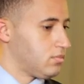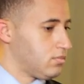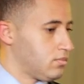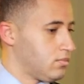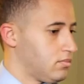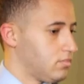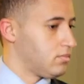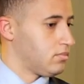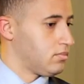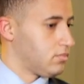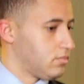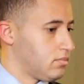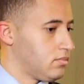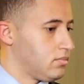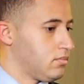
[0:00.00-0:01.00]

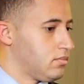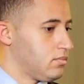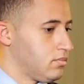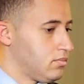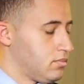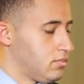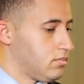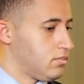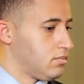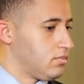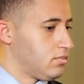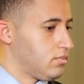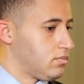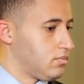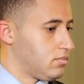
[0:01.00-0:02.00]

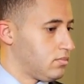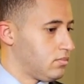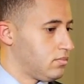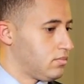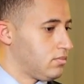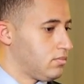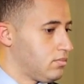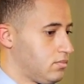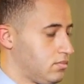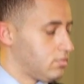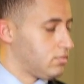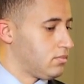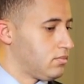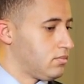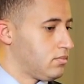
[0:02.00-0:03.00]

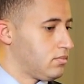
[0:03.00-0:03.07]
No words are spoken by the person on screen.